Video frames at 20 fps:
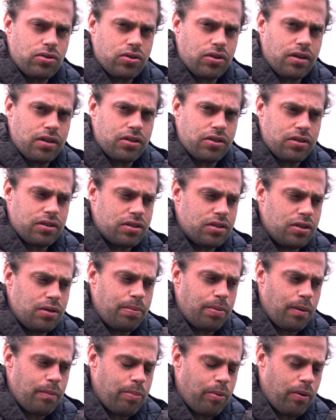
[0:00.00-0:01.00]
structure is
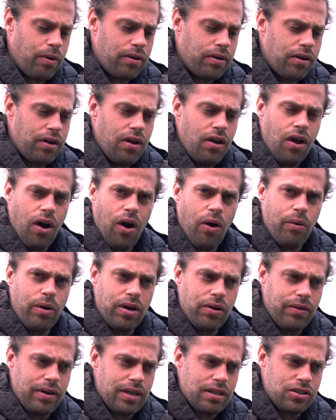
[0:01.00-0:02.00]
super important. All we're
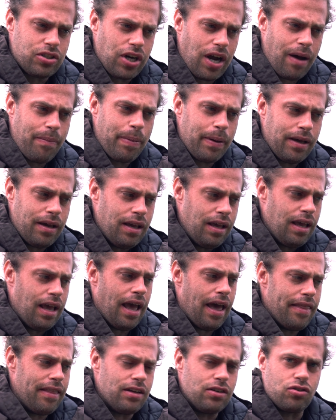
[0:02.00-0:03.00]
doing is chopping
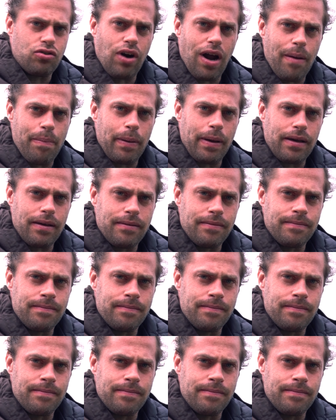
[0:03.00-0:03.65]
and then dropping.